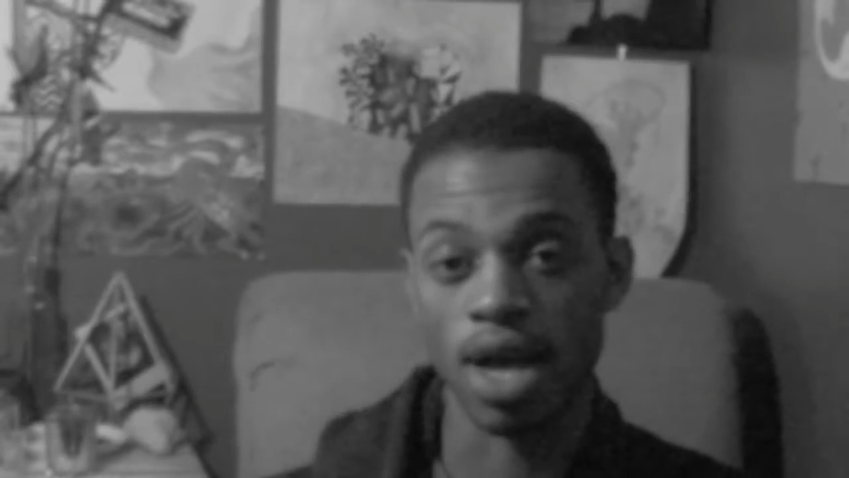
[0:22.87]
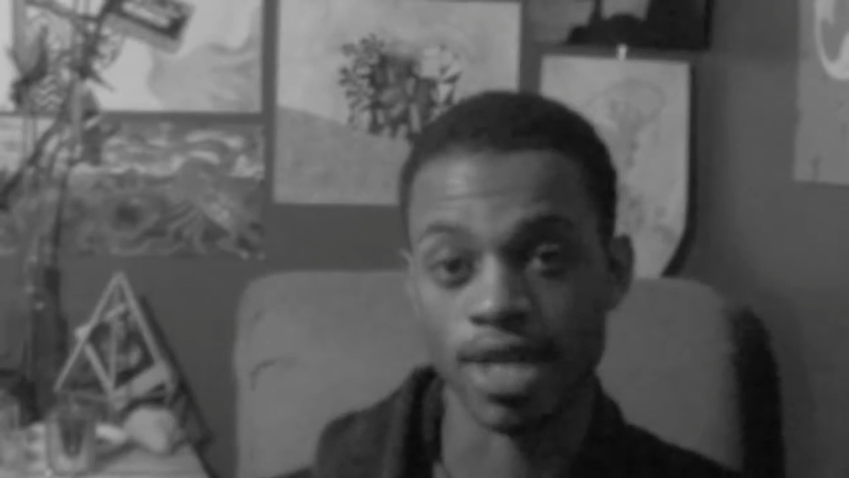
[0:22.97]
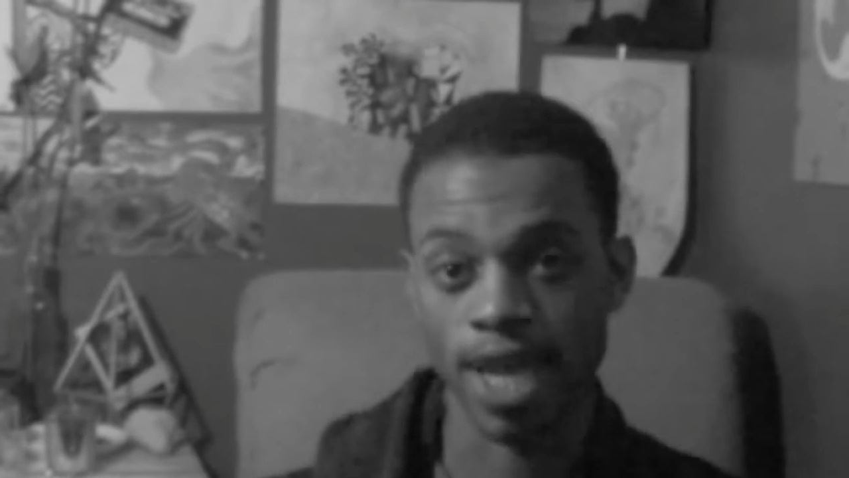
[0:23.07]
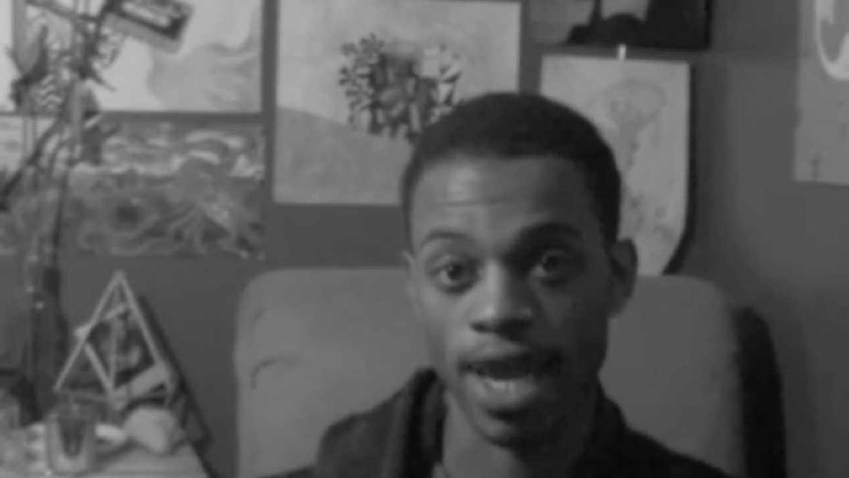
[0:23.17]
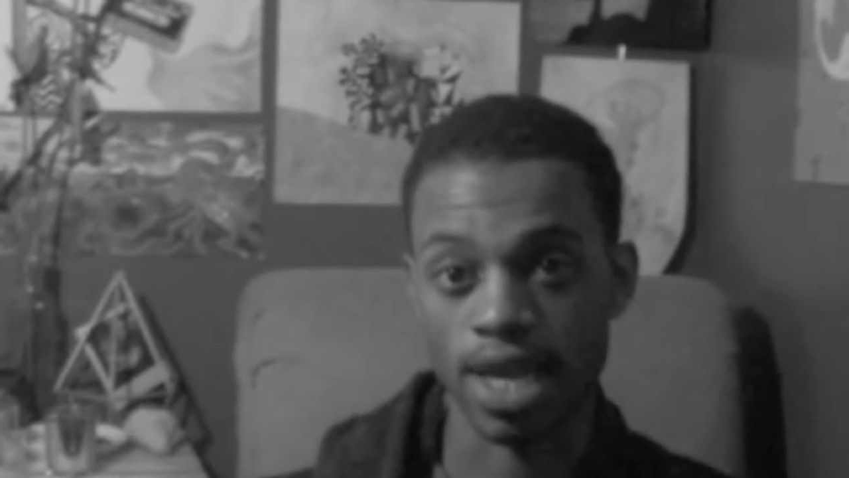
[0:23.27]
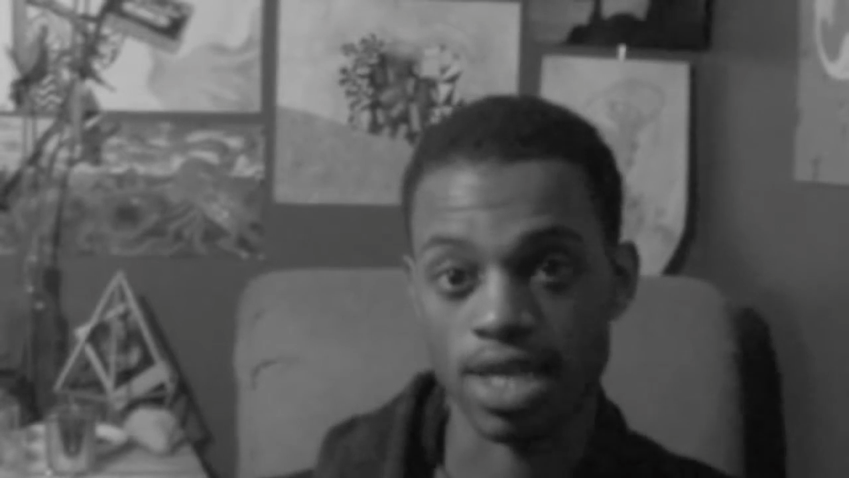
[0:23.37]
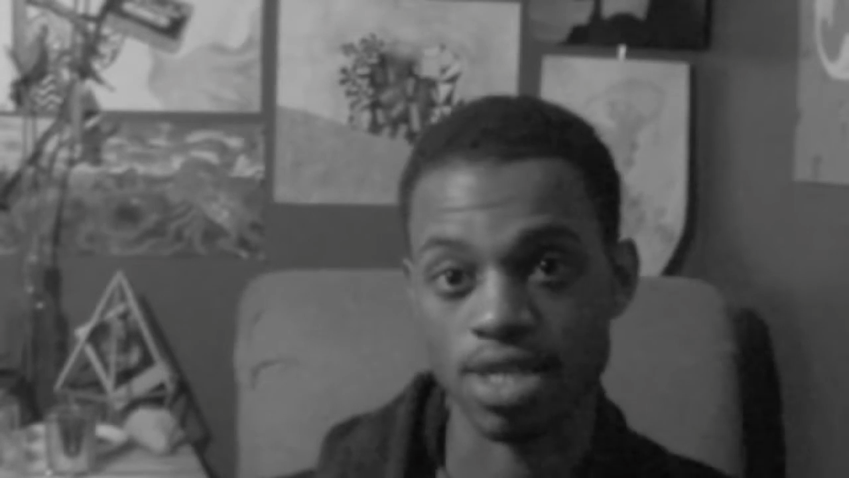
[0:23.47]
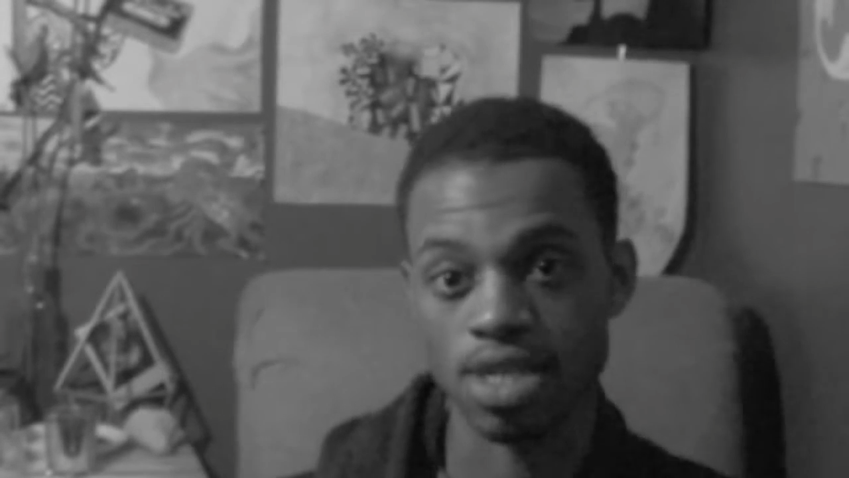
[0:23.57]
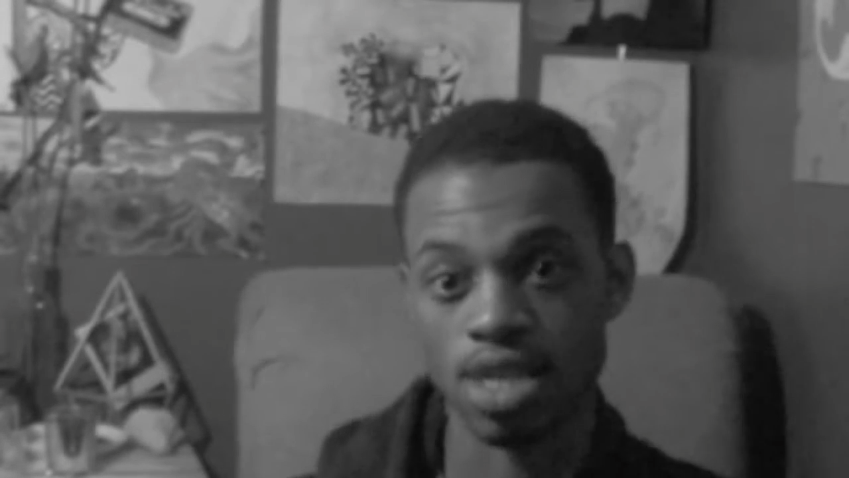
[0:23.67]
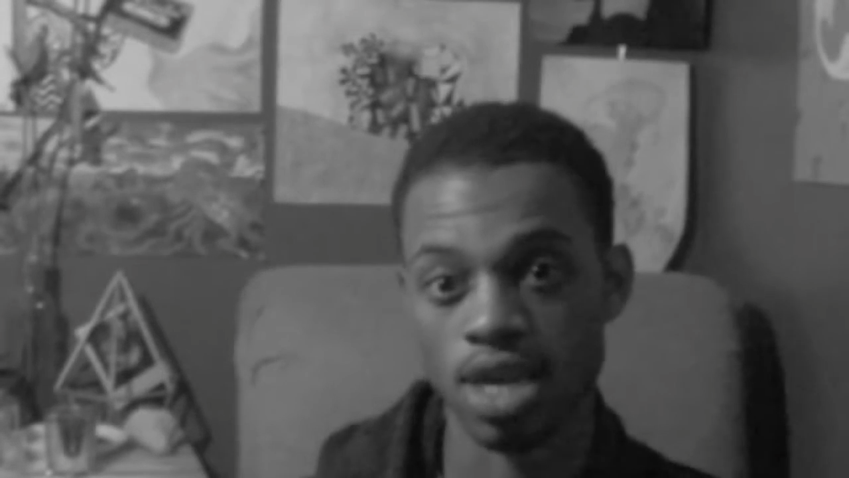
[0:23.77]

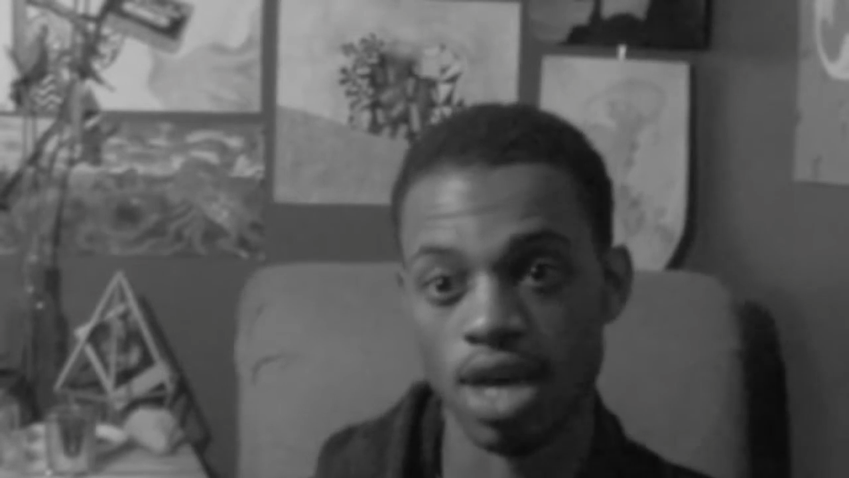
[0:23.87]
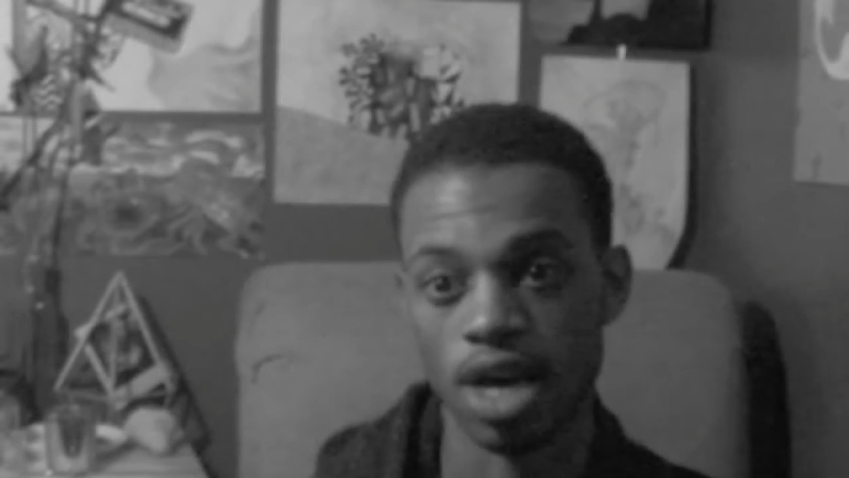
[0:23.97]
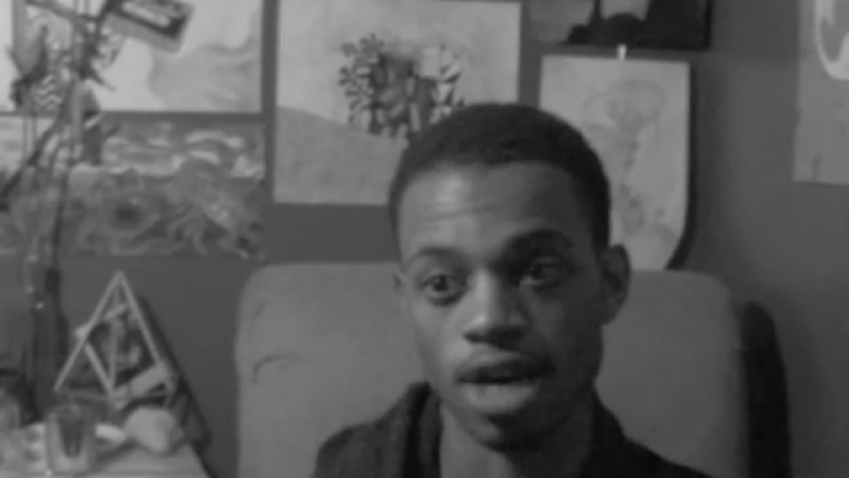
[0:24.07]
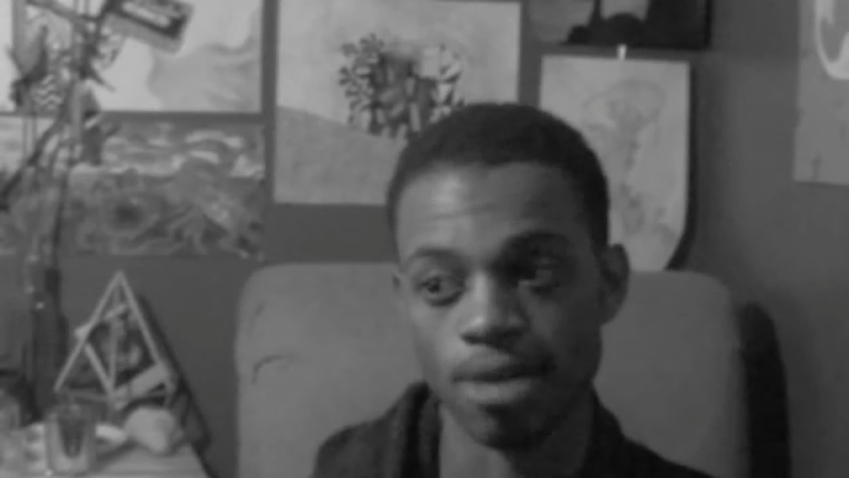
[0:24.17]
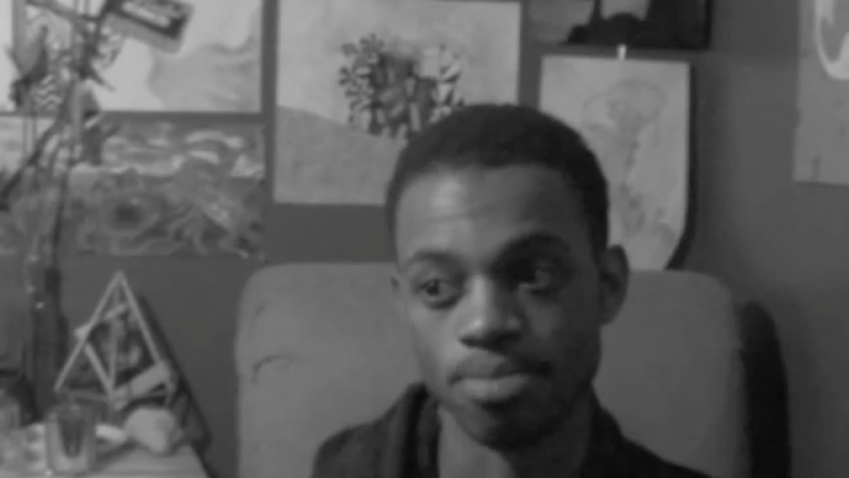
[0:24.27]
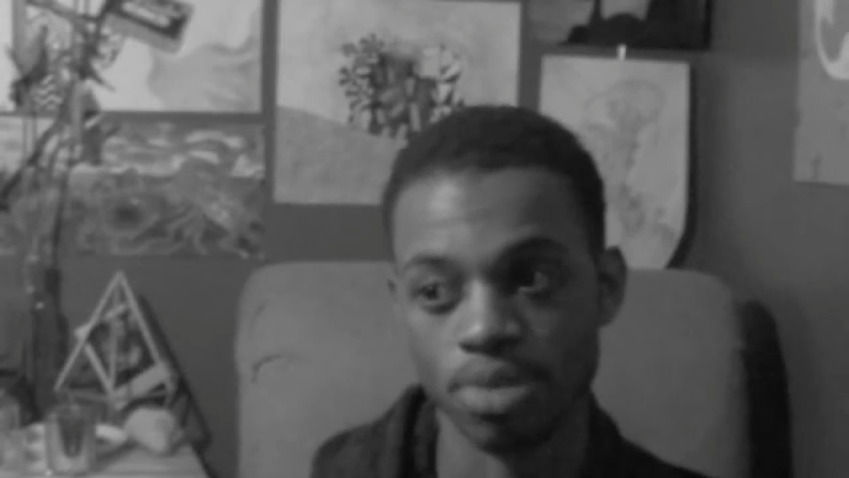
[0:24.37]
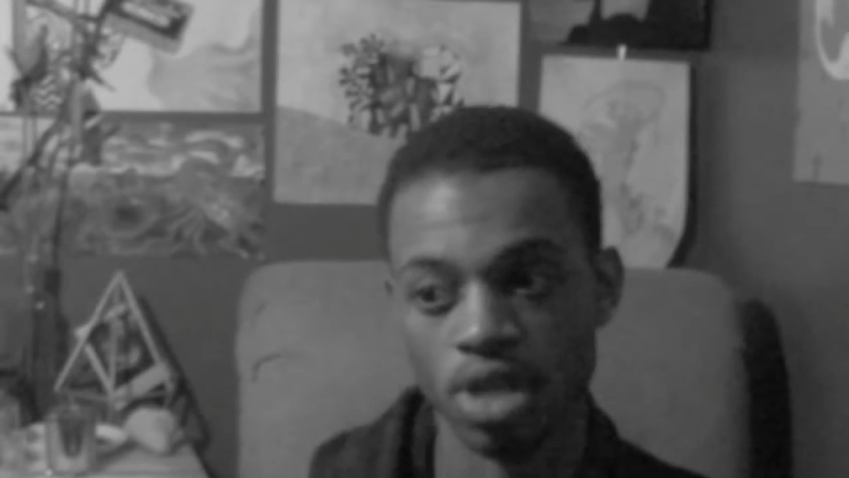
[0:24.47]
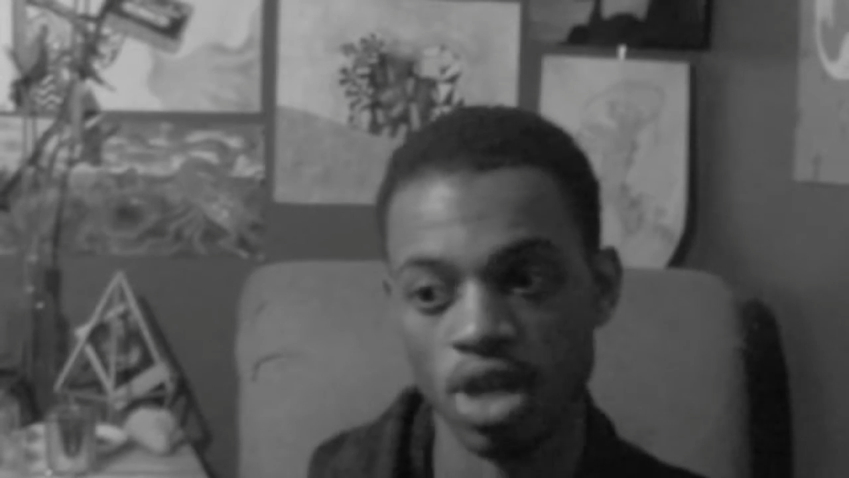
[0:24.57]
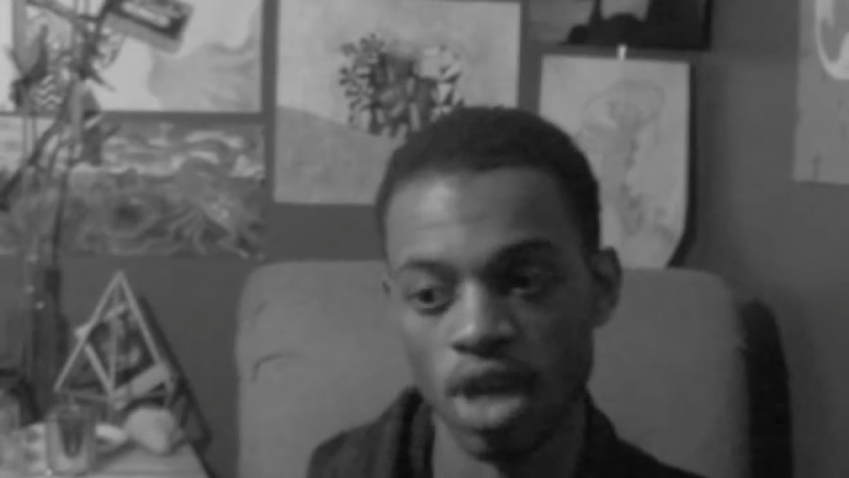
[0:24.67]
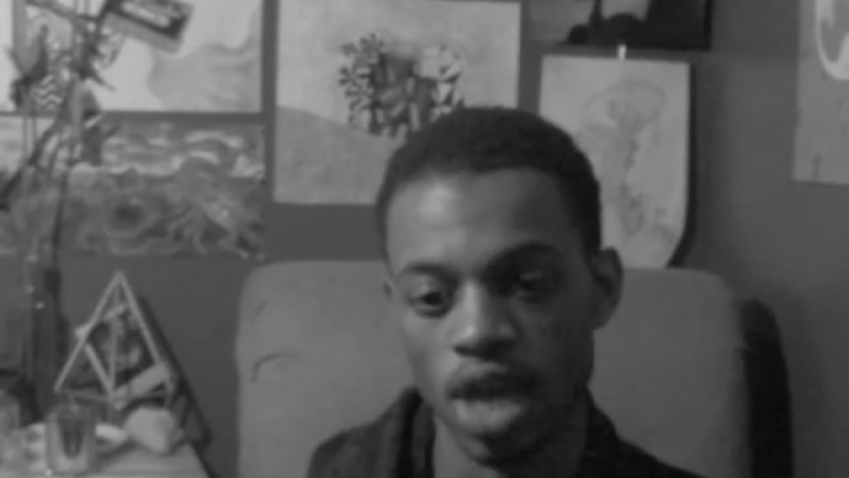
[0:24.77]
attacks
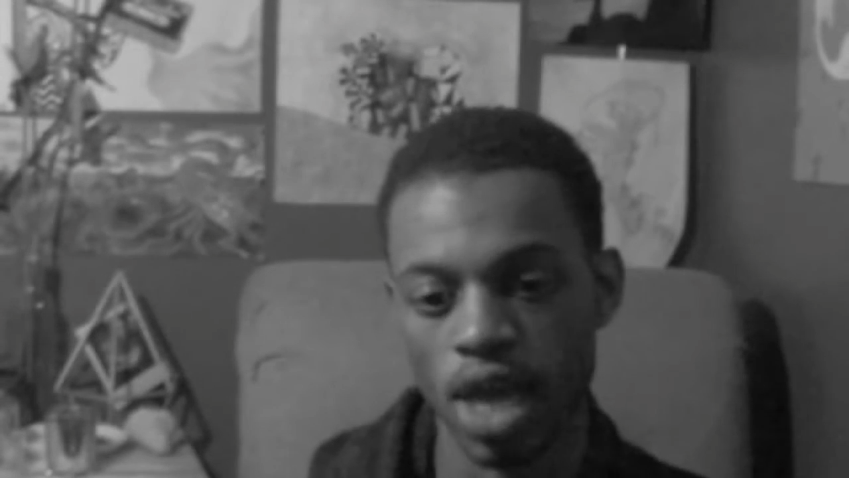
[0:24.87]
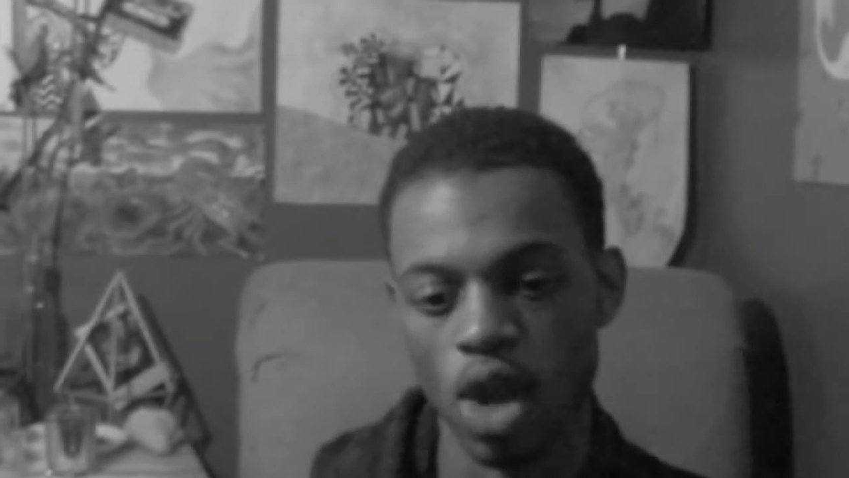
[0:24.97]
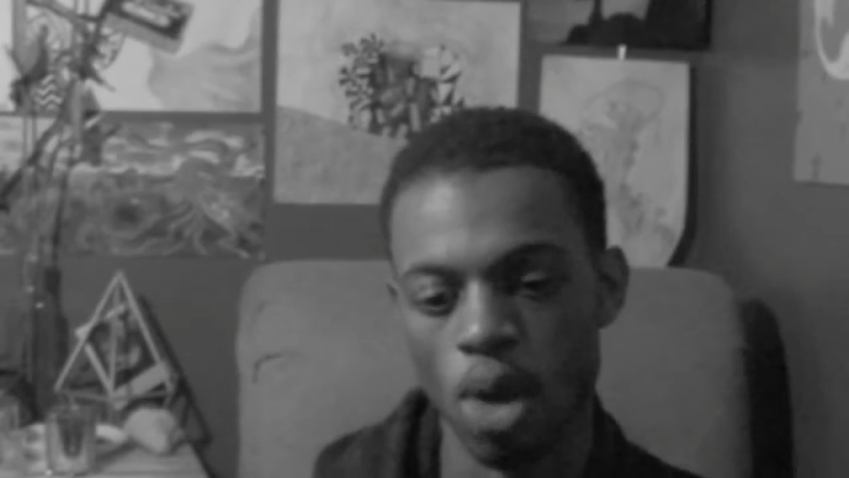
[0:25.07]
in